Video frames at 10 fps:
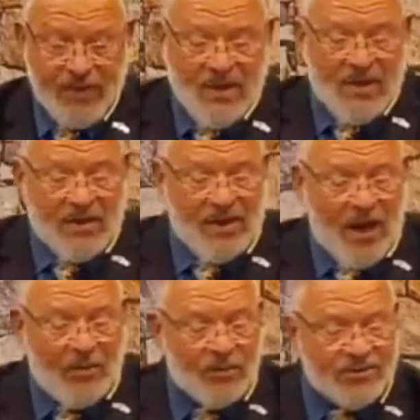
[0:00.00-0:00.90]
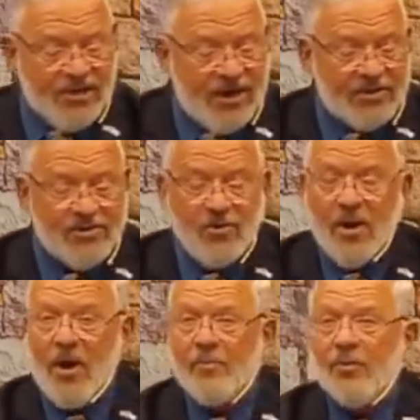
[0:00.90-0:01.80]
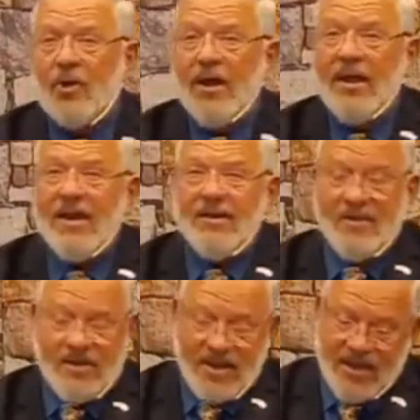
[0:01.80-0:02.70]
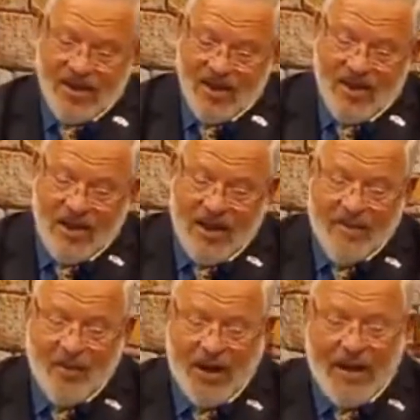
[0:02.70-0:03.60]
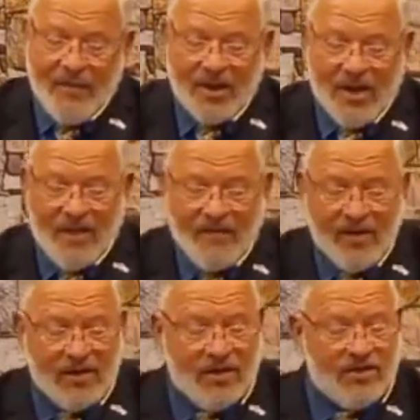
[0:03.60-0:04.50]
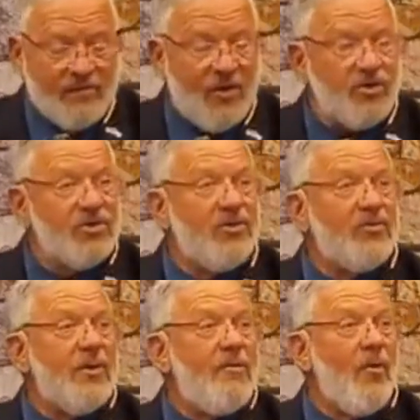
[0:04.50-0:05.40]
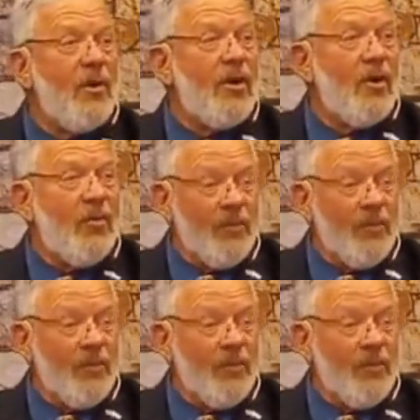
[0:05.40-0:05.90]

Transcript: God was there to upgrade the Abrahamic covenant to version 3.0.